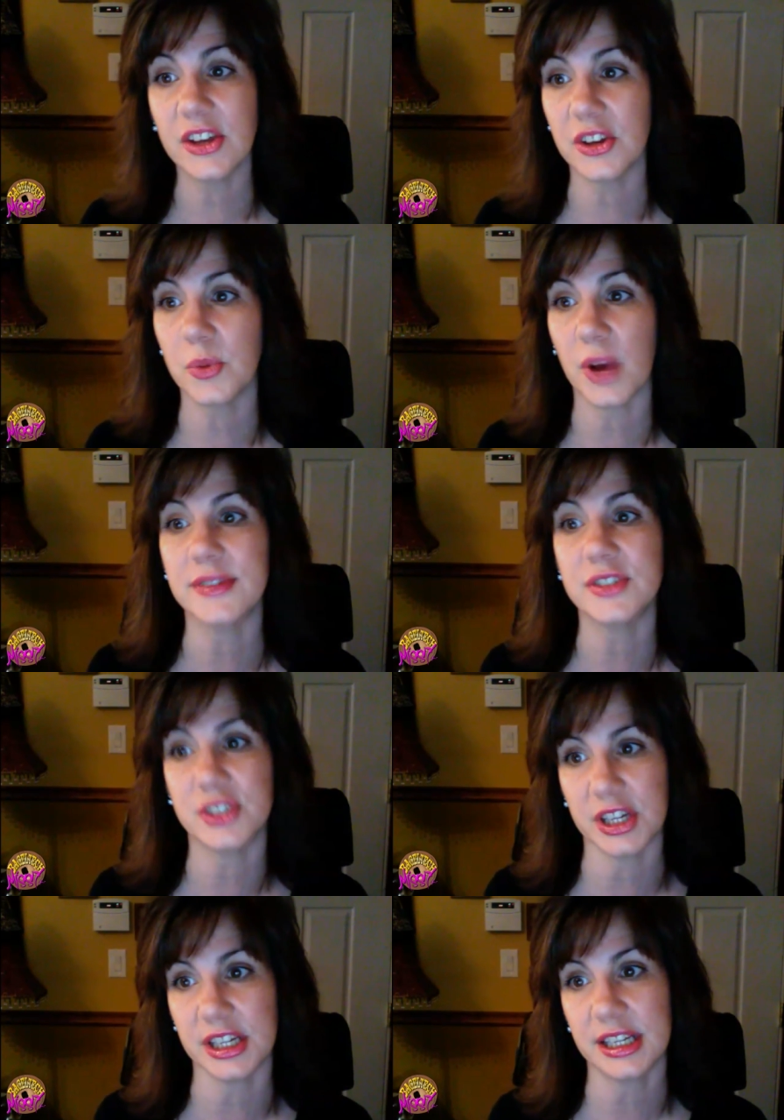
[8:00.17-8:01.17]
good wife
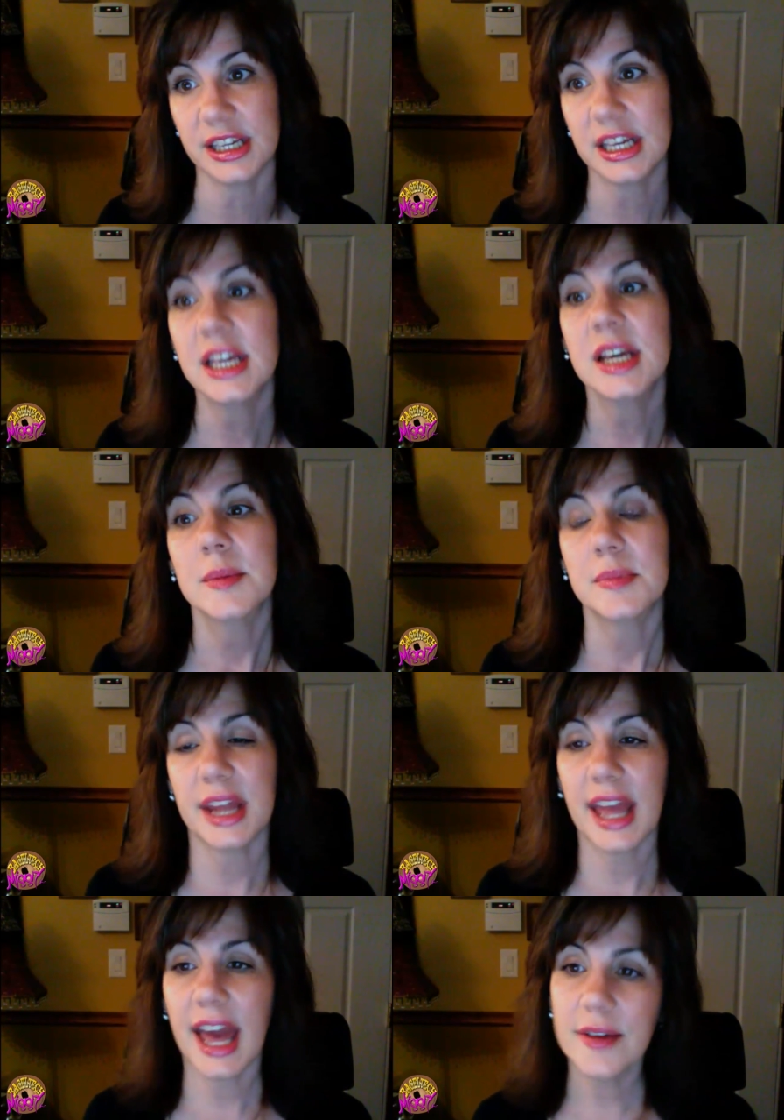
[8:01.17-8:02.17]
should. But I
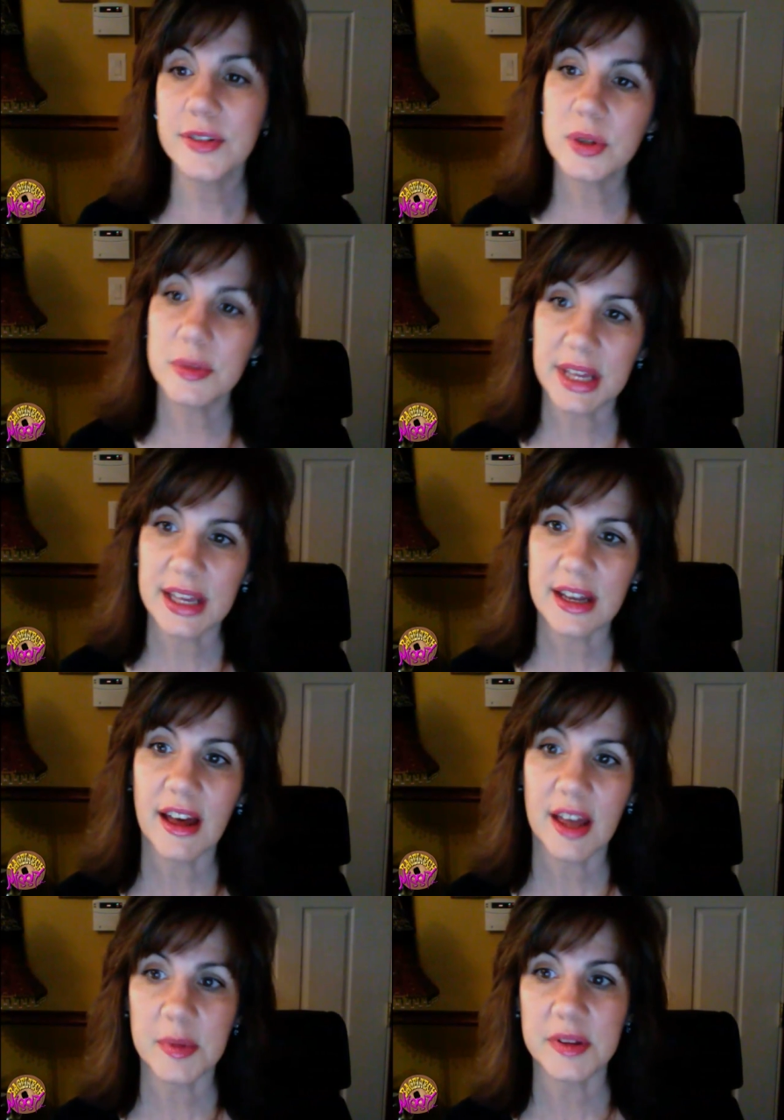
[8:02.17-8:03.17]
have to admit,
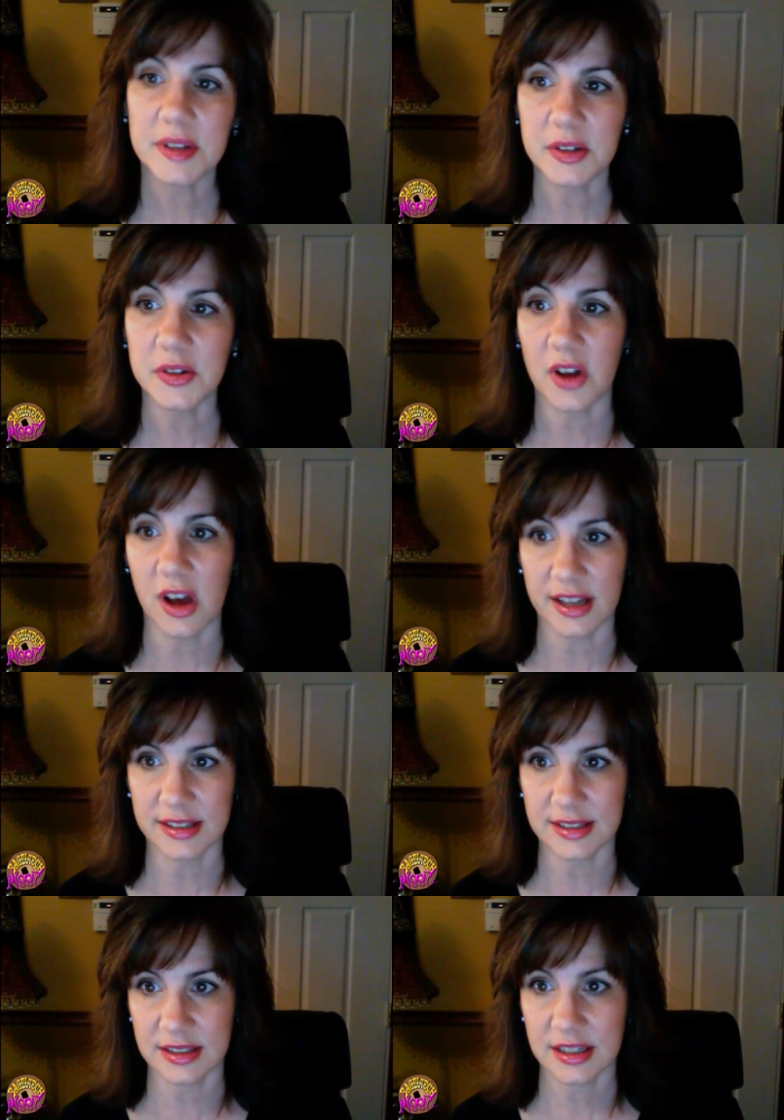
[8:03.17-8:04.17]
I'm a little
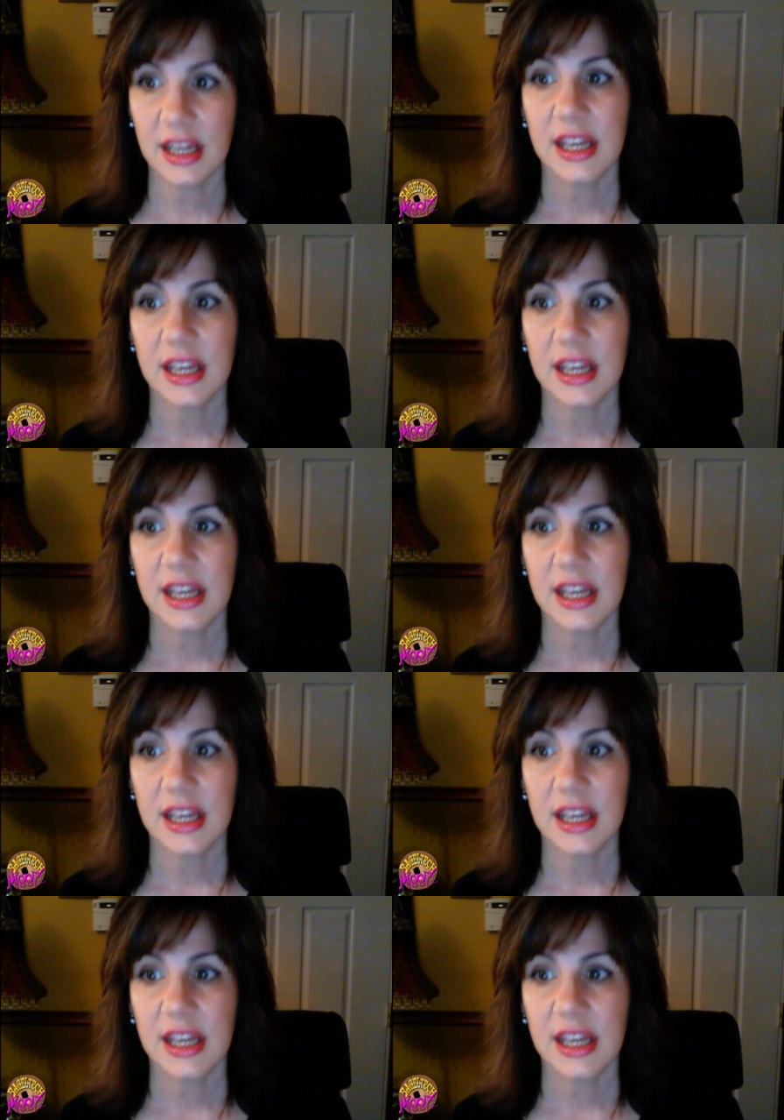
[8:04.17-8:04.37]
lost.